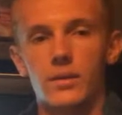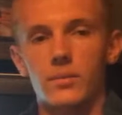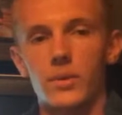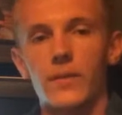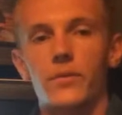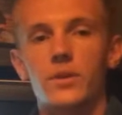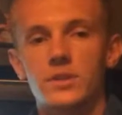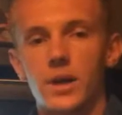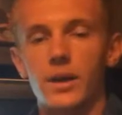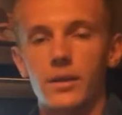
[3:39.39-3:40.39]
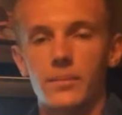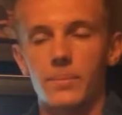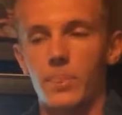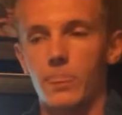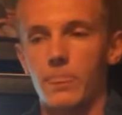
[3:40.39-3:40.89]
When I first got it,
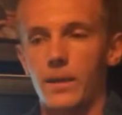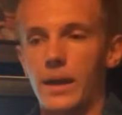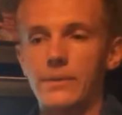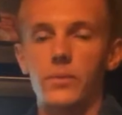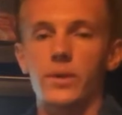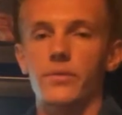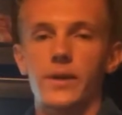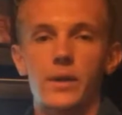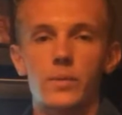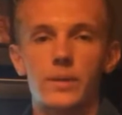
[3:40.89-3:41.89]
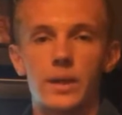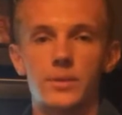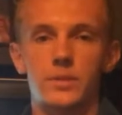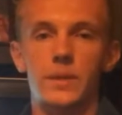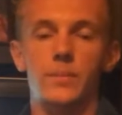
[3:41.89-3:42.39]
I never would have thought it would become
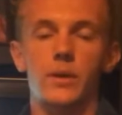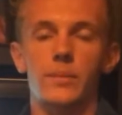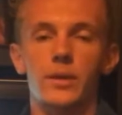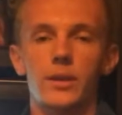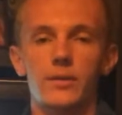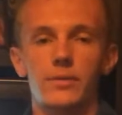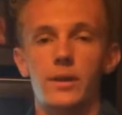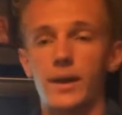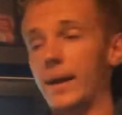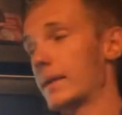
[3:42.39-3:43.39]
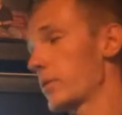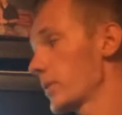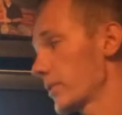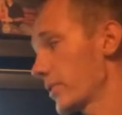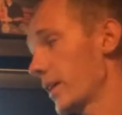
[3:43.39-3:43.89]
such a big part of my life. I never
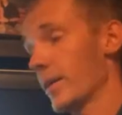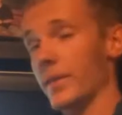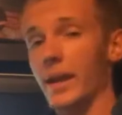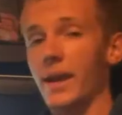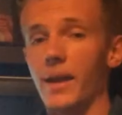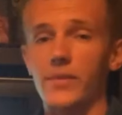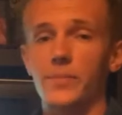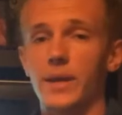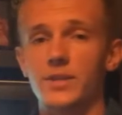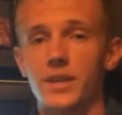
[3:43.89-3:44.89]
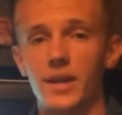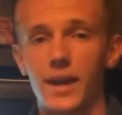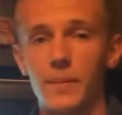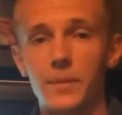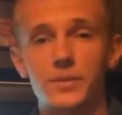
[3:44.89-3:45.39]
would have thought that at every paycheck
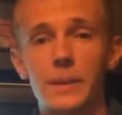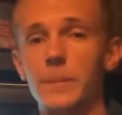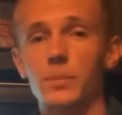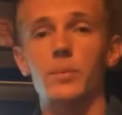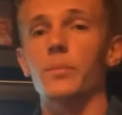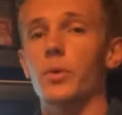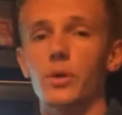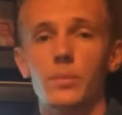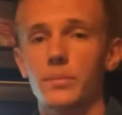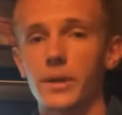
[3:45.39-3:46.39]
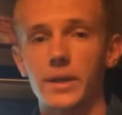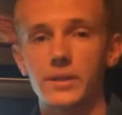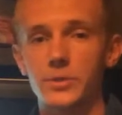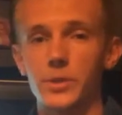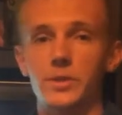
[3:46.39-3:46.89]
I'd be dumping more and more money
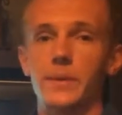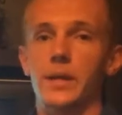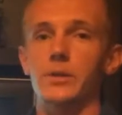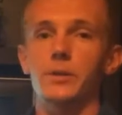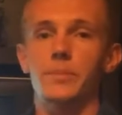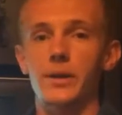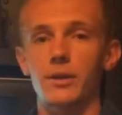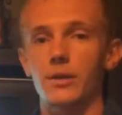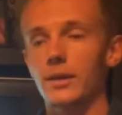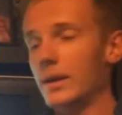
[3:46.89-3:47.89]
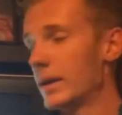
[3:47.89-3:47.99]
into it to make it look better,